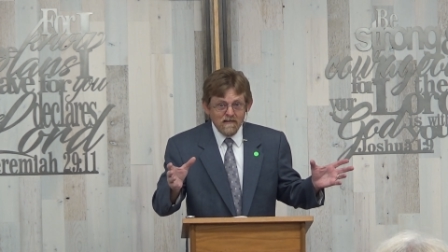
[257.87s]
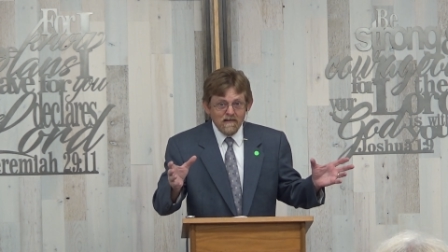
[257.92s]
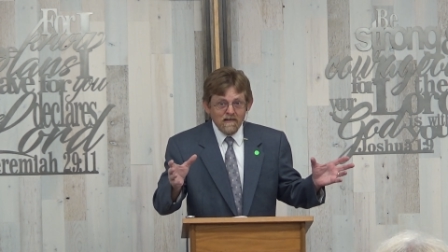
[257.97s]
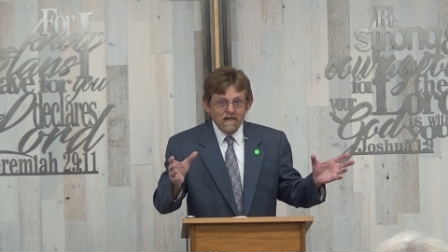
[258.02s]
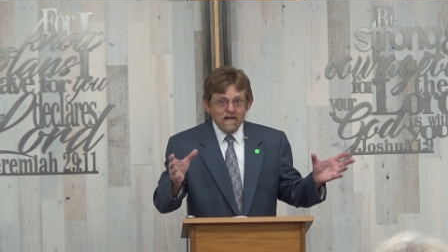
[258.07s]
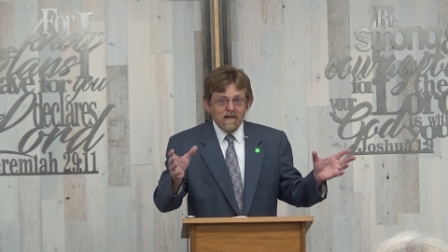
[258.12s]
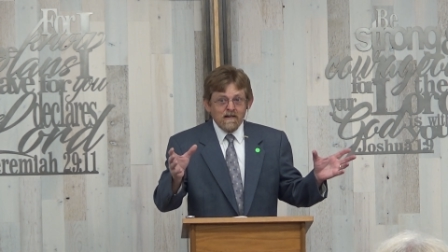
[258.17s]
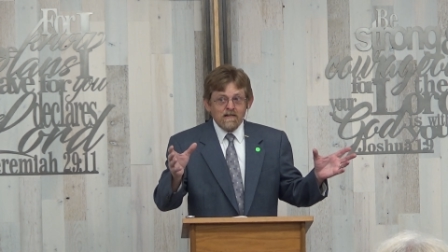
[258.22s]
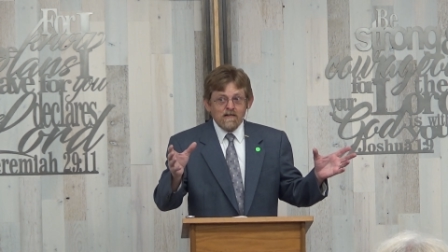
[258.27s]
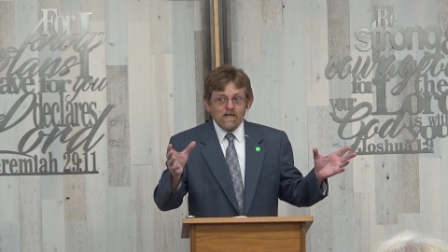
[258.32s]

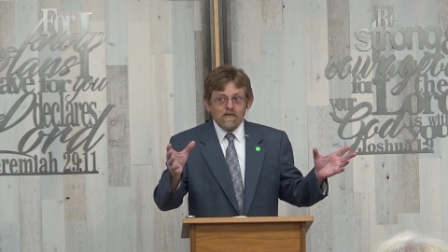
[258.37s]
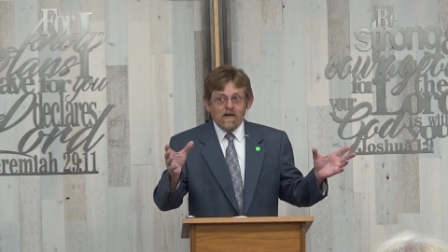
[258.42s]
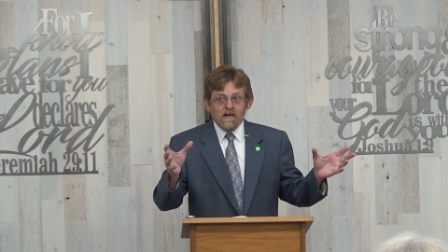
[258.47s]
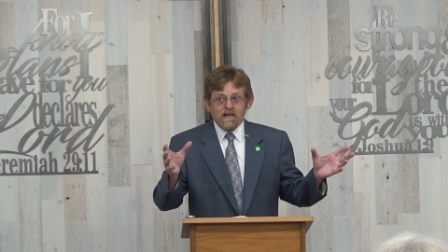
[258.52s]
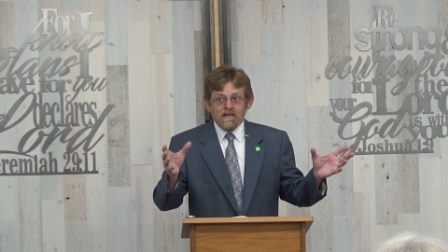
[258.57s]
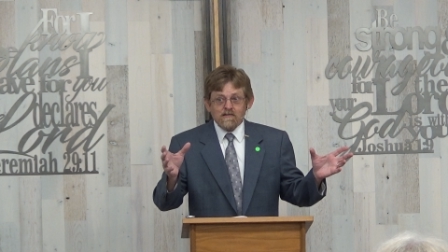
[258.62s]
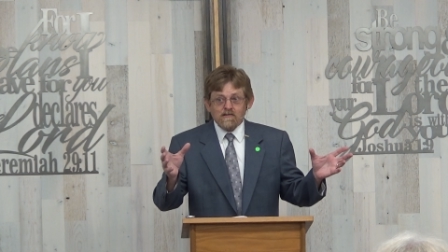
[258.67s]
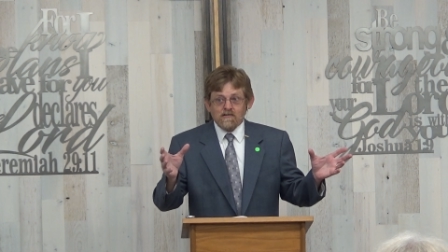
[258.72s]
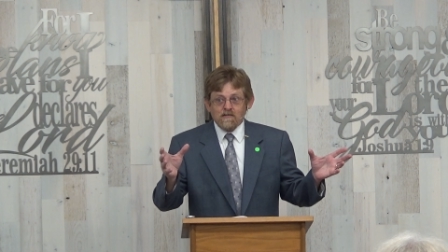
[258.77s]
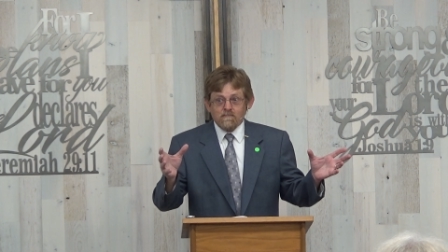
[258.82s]
And I know I
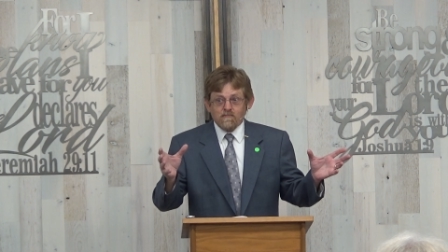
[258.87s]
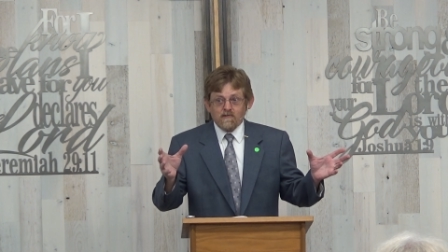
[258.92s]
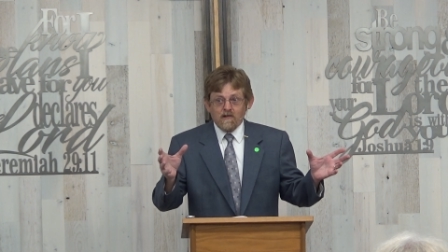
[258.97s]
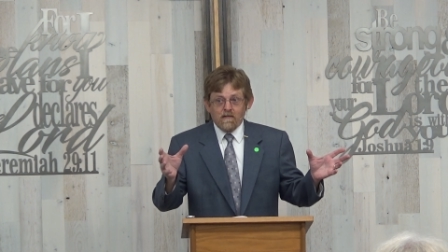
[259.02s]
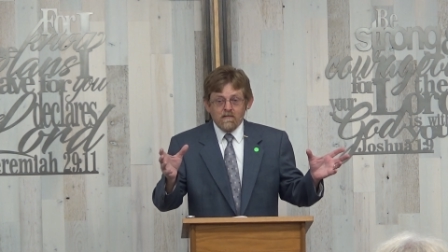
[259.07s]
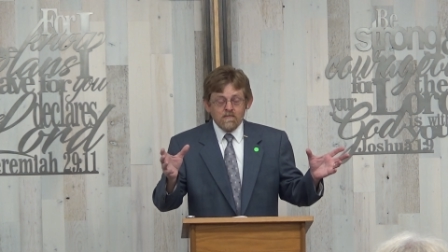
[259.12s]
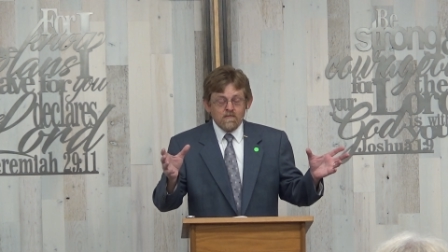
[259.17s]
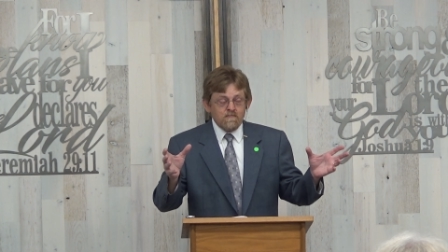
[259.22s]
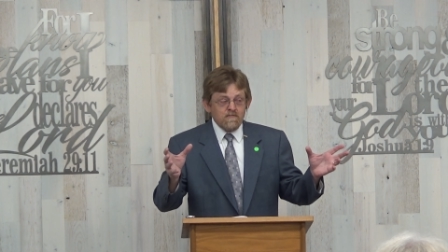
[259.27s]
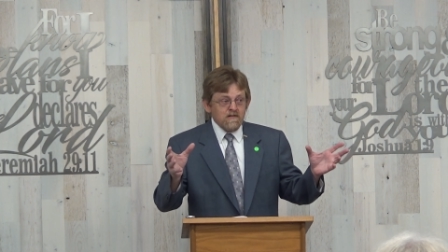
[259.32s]
can
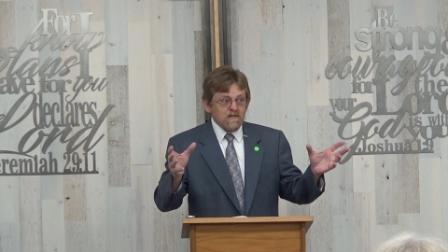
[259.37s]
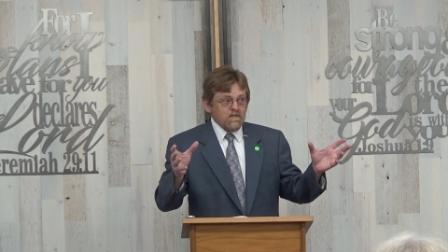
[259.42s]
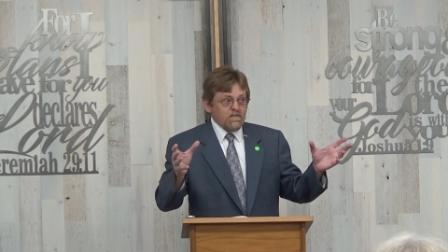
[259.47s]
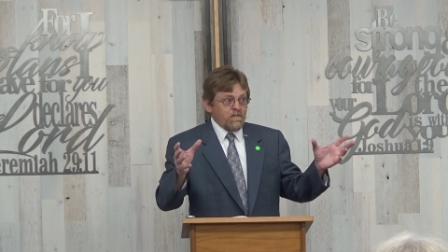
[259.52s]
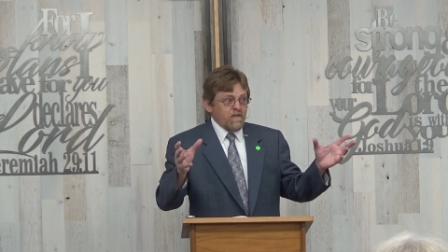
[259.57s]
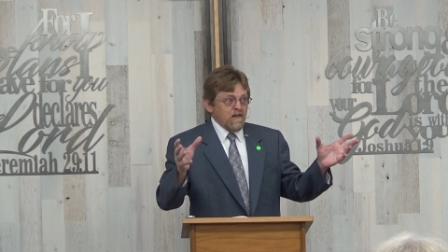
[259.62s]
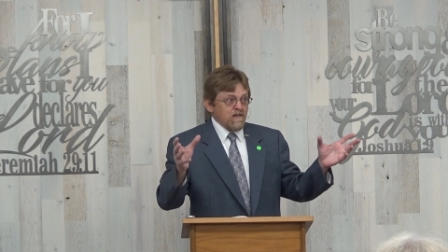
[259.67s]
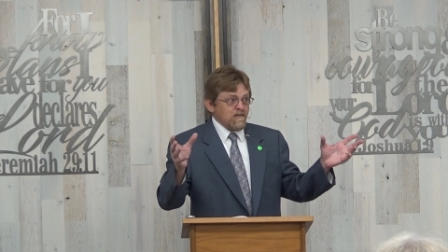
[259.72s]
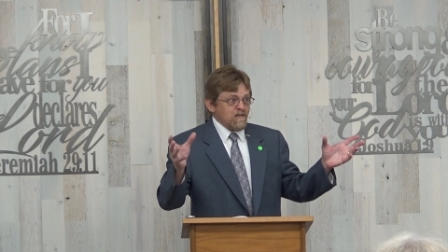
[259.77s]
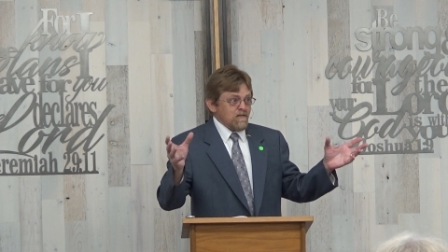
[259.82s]
sometimes be
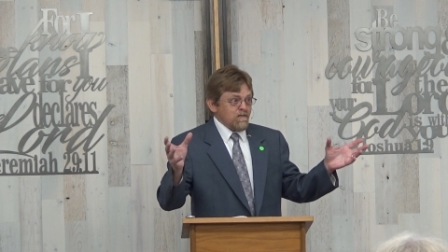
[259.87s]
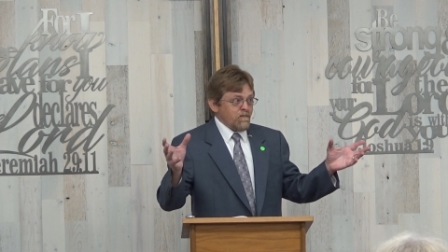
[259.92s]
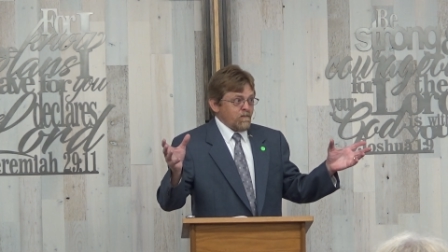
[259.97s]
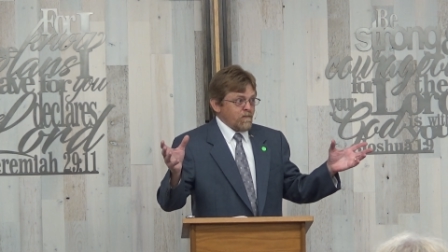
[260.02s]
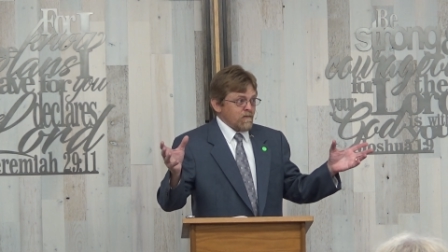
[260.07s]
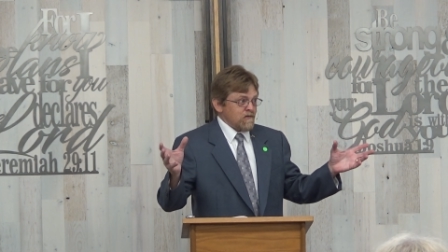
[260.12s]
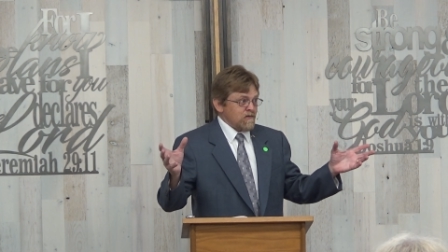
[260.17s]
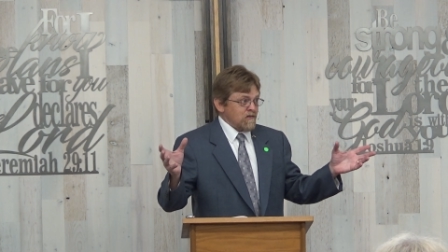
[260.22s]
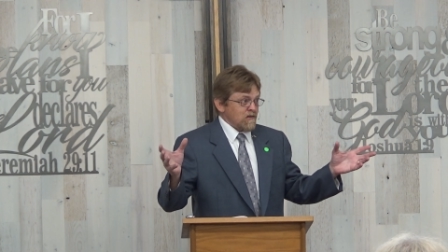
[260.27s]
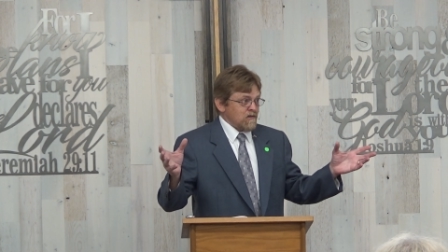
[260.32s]
offensive
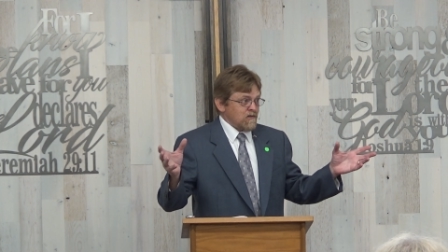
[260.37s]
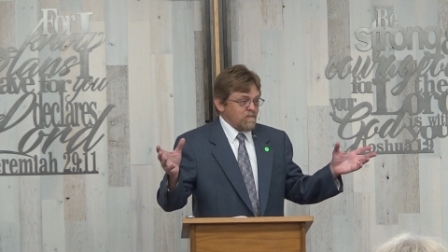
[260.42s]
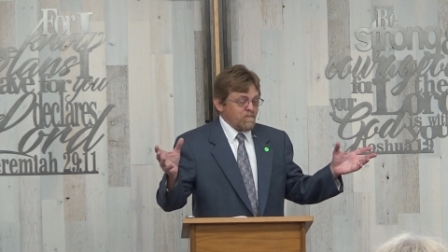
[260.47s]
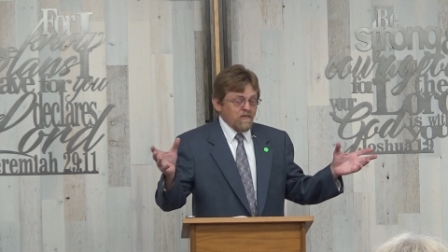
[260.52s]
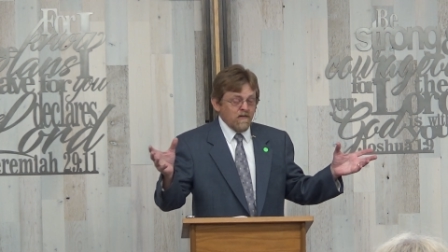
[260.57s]
for such